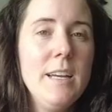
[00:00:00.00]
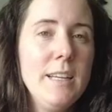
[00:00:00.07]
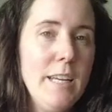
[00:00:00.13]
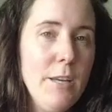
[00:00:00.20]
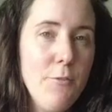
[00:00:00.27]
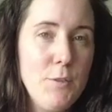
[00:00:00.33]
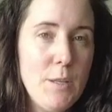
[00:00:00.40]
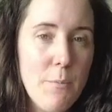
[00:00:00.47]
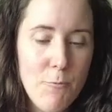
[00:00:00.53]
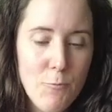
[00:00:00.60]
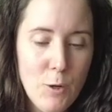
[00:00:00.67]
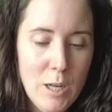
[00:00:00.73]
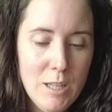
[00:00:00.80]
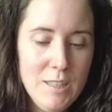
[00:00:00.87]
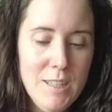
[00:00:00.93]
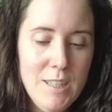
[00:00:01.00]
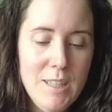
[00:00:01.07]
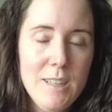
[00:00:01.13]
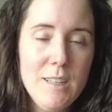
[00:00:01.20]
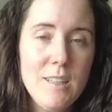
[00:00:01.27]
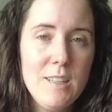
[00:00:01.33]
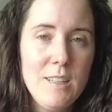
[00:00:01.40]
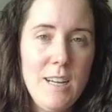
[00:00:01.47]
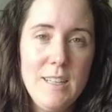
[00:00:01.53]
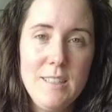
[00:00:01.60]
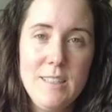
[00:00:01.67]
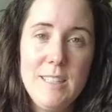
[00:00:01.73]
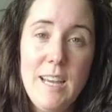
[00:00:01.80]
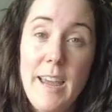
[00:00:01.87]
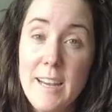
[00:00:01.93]
Give them water
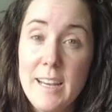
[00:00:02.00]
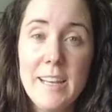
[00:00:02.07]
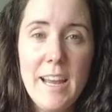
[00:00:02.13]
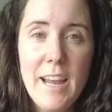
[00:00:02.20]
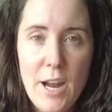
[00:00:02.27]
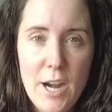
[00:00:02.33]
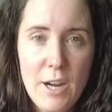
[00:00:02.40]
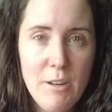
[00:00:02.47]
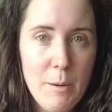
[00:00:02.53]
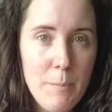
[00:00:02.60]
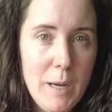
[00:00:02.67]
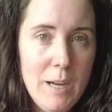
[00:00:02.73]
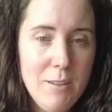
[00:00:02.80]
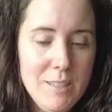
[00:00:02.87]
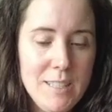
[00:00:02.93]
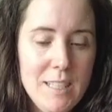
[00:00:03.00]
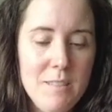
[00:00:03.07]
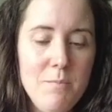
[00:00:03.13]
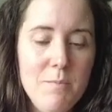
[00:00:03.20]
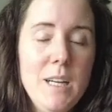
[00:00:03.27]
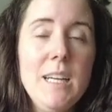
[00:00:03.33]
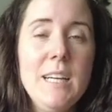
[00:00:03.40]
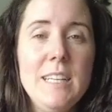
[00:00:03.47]
and take care about them.